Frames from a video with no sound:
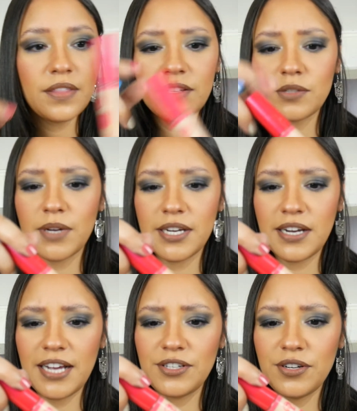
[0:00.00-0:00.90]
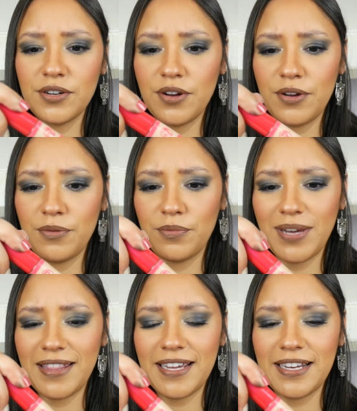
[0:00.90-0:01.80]
this one, I don't know
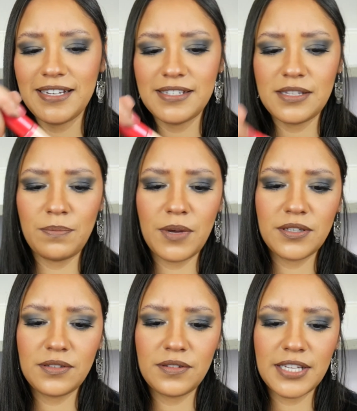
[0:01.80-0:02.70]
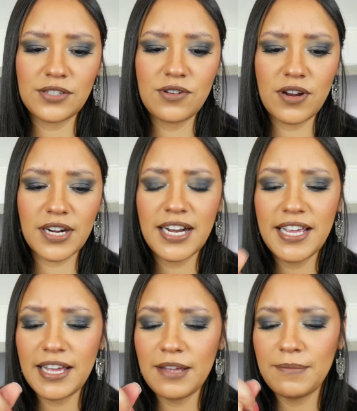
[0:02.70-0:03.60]
whether it is the bottle that's not
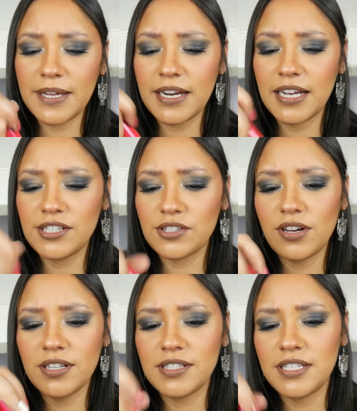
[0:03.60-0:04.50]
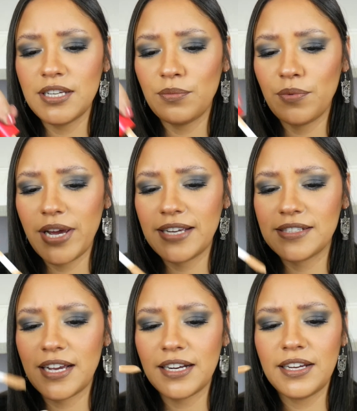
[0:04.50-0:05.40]
clear, but I just can't see where
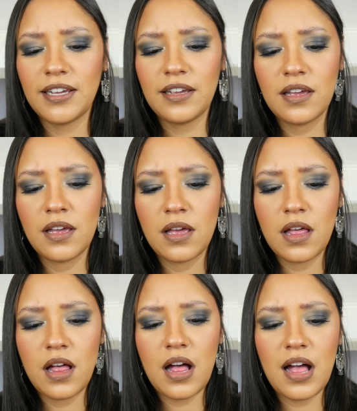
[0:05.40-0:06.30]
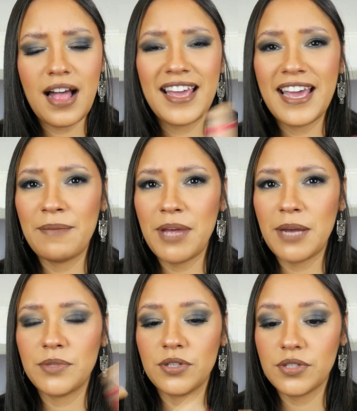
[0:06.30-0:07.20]
exactly I am
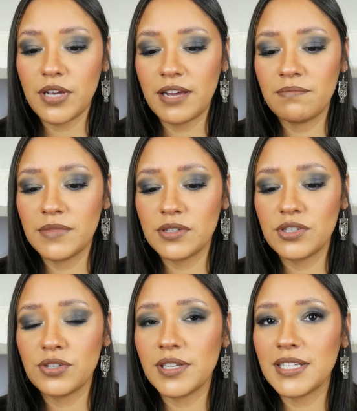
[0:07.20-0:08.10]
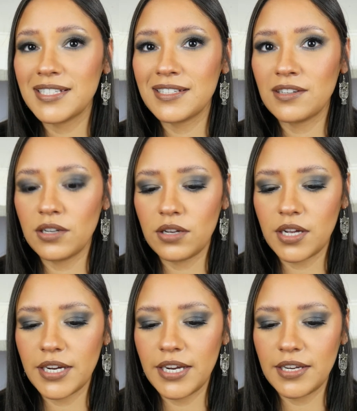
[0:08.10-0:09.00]
up to, so I'm sure there's still a
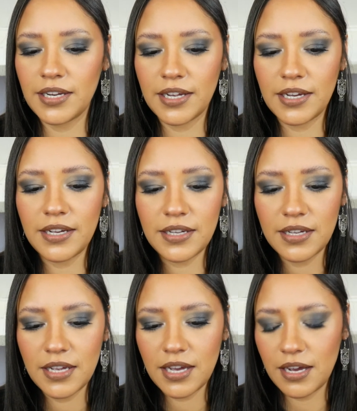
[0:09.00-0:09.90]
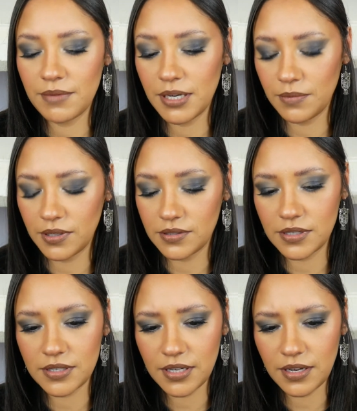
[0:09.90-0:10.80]
lot in here. How many
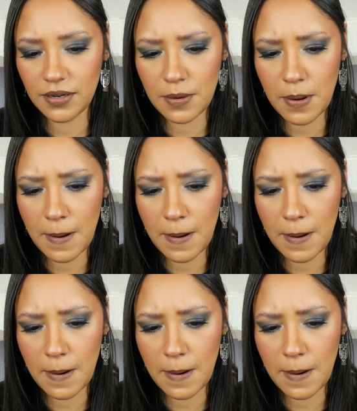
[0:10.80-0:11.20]
mils is it?